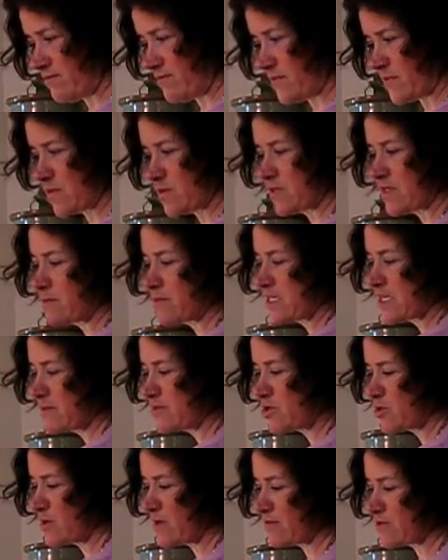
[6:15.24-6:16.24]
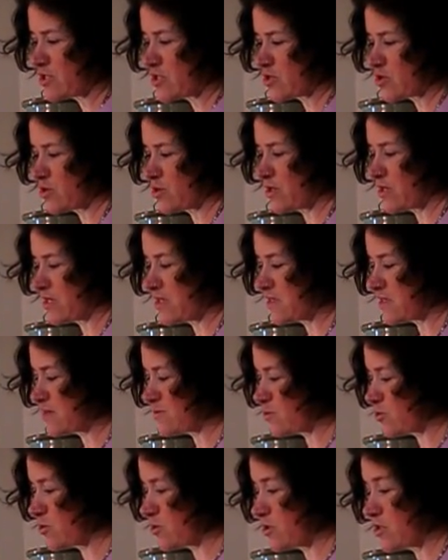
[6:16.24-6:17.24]
So sometimes you have a story that is
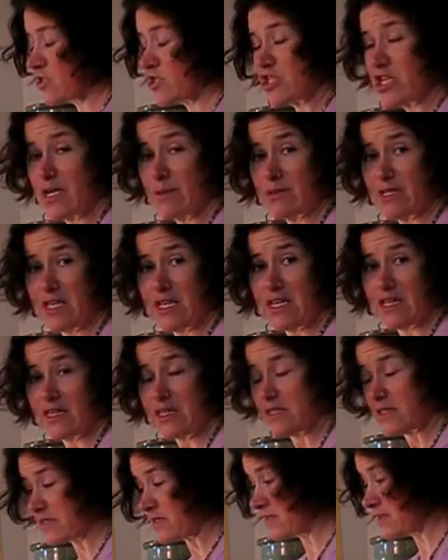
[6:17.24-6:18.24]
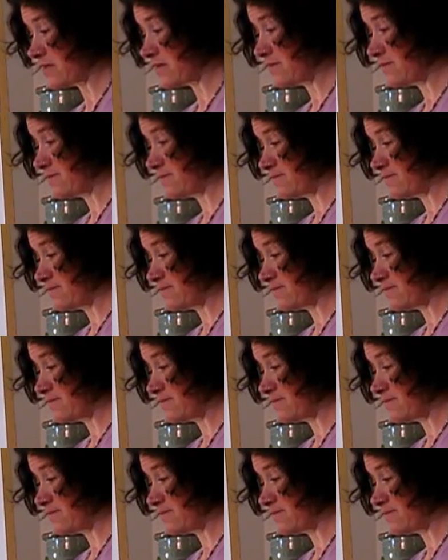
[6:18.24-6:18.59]
more shaped like this.